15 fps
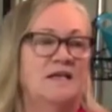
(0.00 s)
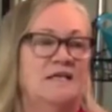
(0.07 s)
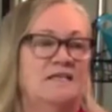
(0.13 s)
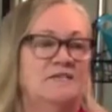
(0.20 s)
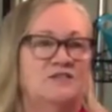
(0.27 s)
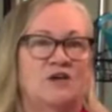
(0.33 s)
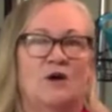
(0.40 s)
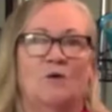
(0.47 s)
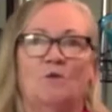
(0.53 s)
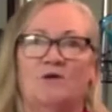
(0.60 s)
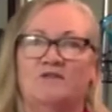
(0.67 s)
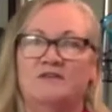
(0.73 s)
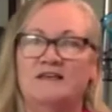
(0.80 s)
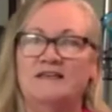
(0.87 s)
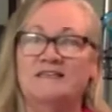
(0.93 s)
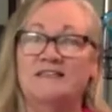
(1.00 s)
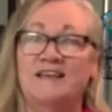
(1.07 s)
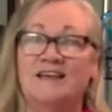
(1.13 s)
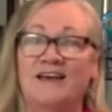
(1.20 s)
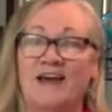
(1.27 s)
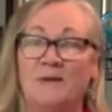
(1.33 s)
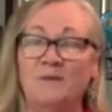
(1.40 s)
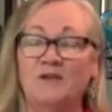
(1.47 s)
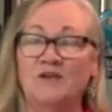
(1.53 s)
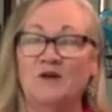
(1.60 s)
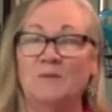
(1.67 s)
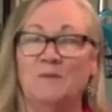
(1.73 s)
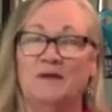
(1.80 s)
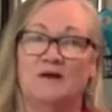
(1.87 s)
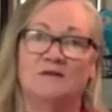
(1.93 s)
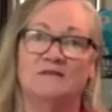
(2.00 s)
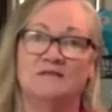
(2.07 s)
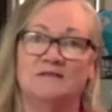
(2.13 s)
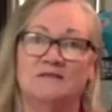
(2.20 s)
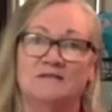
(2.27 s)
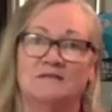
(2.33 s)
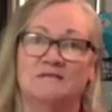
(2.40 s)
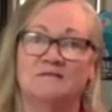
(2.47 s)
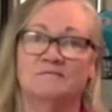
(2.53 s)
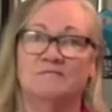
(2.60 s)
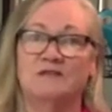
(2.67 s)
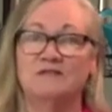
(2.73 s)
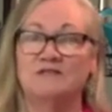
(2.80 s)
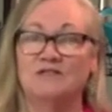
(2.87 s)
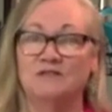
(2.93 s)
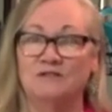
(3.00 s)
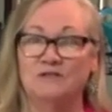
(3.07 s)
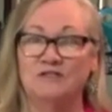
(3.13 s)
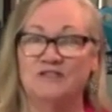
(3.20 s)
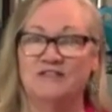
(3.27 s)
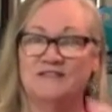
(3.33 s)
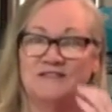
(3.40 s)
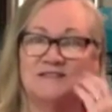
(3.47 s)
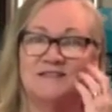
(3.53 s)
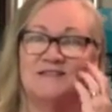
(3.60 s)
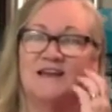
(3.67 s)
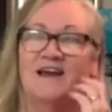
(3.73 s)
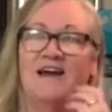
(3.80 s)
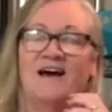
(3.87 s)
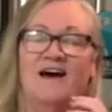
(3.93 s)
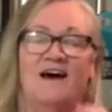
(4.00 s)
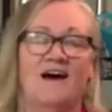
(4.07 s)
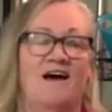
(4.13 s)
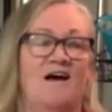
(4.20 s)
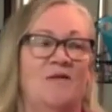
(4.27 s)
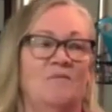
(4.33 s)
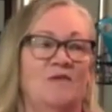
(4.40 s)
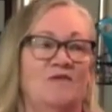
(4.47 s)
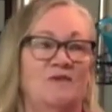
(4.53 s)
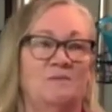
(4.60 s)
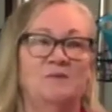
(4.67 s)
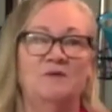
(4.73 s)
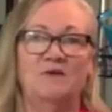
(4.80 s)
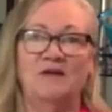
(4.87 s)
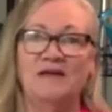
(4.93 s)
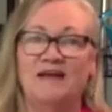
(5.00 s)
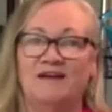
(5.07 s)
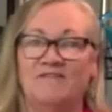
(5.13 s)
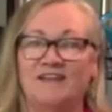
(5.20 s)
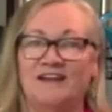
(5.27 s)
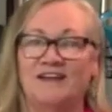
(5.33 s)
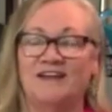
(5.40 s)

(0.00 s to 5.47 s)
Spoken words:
So with these Epicure meals, meal solutions, the beauty of it